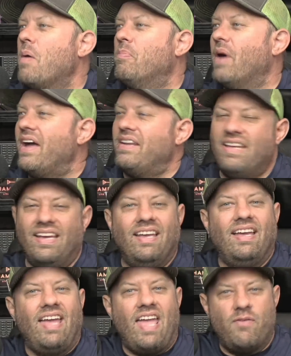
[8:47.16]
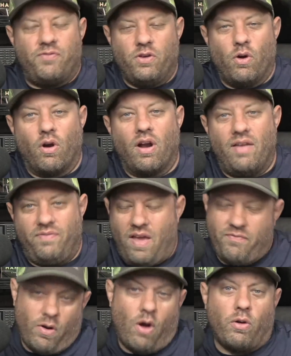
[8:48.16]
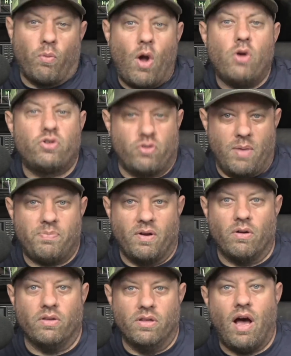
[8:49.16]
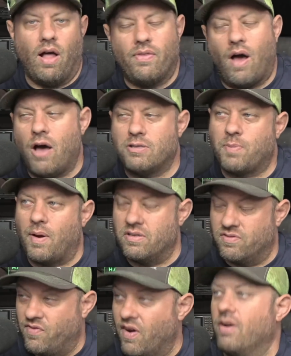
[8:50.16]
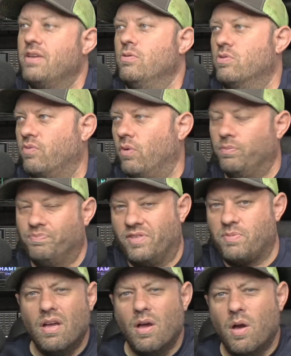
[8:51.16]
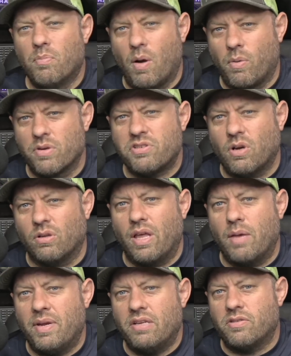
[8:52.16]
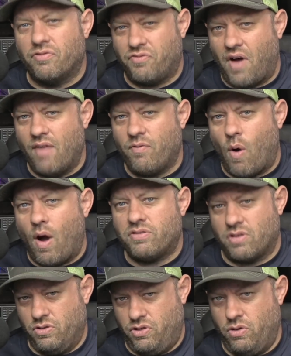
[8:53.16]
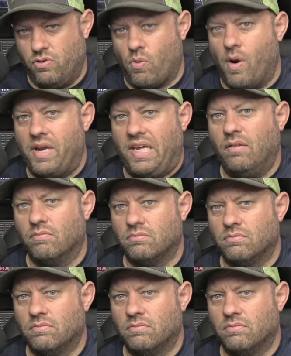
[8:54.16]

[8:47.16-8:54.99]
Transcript: but if you're if, if you're on a road trip, there the, the hotspot is very useful. But we're still limited to five watts on 220,